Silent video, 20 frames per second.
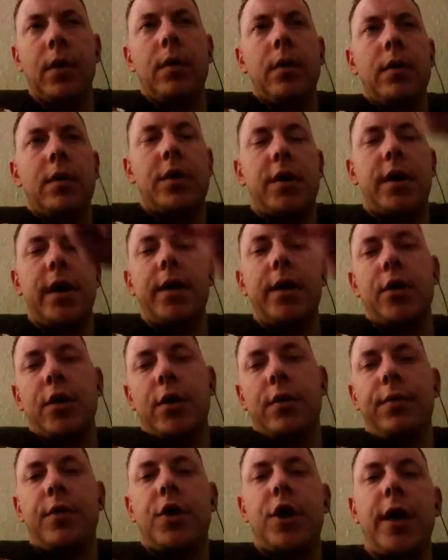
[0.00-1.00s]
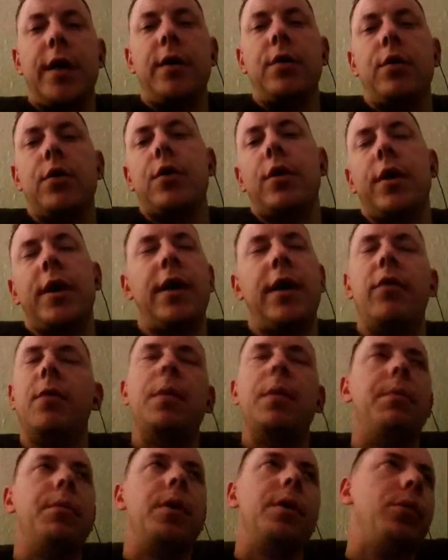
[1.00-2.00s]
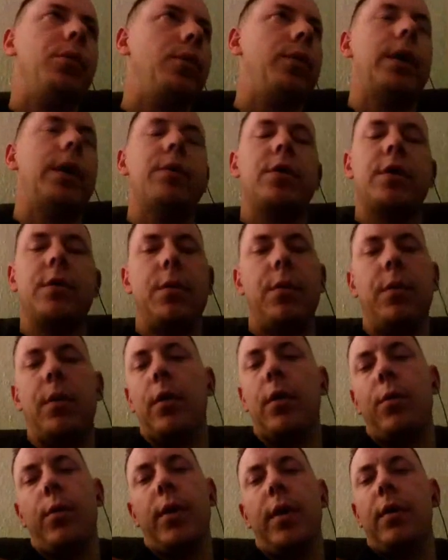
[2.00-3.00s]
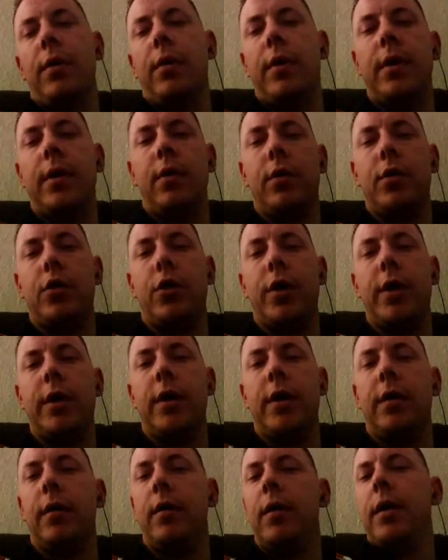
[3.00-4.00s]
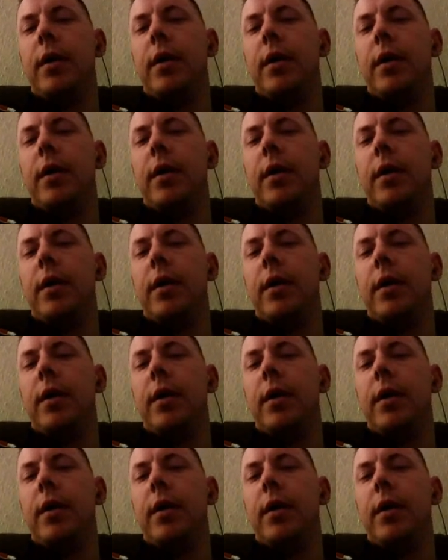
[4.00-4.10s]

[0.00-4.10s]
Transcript: stages of change. I can't remember them all now. Something like we learned in our training